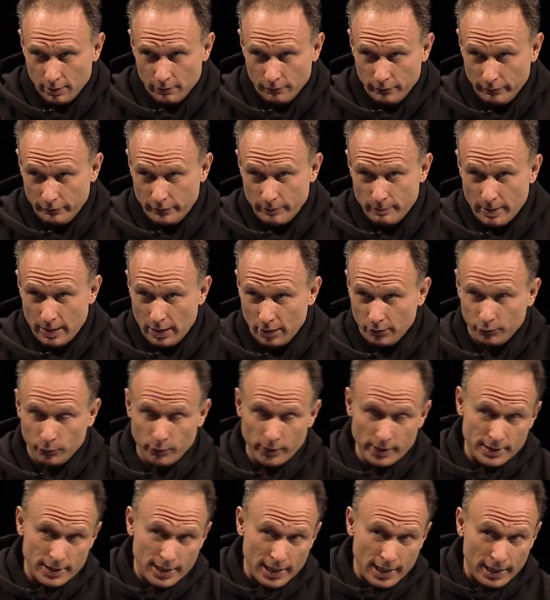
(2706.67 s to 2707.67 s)
50 miles a
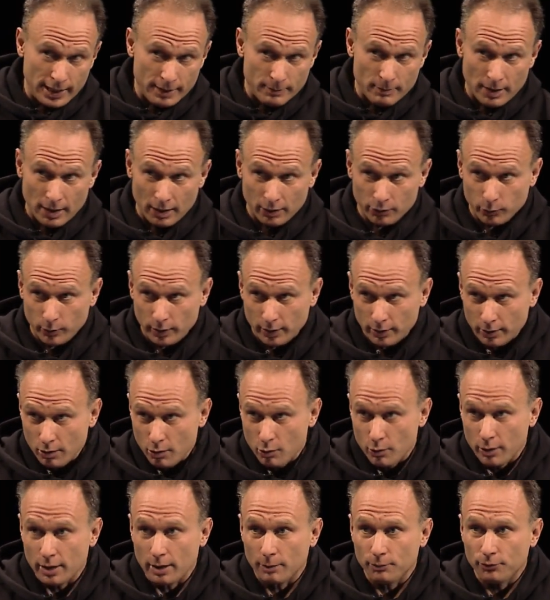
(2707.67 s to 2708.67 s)
week to 80 miles a week, going right.